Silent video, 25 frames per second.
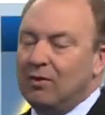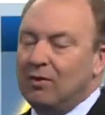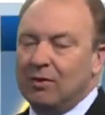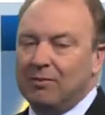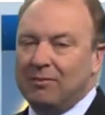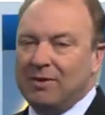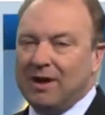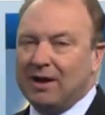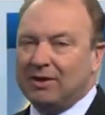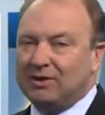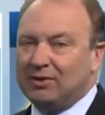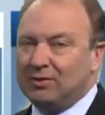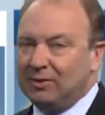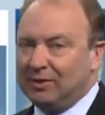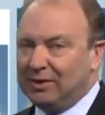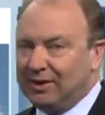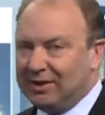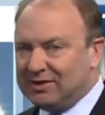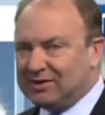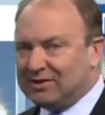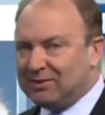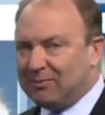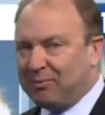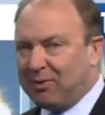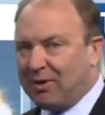We're back to at
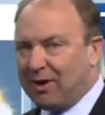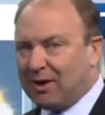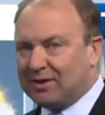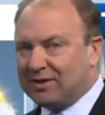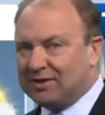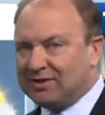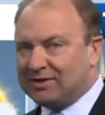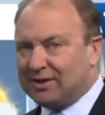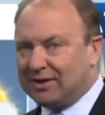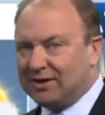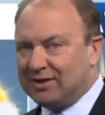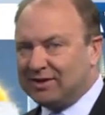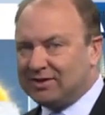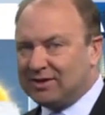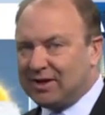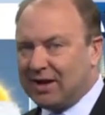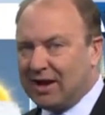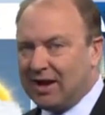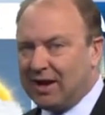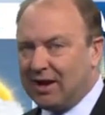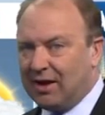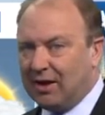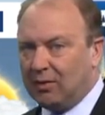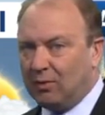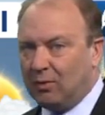least a partly sunny
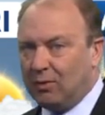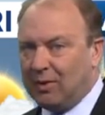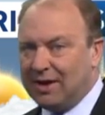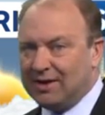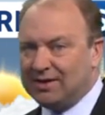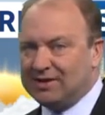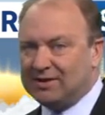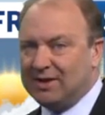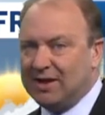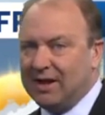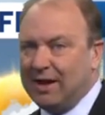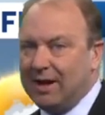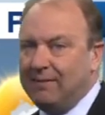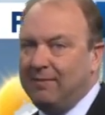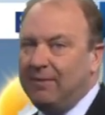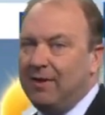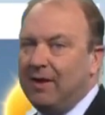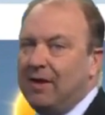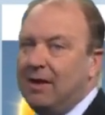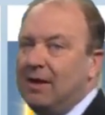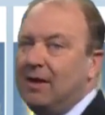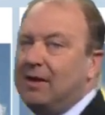sky on Wednesday.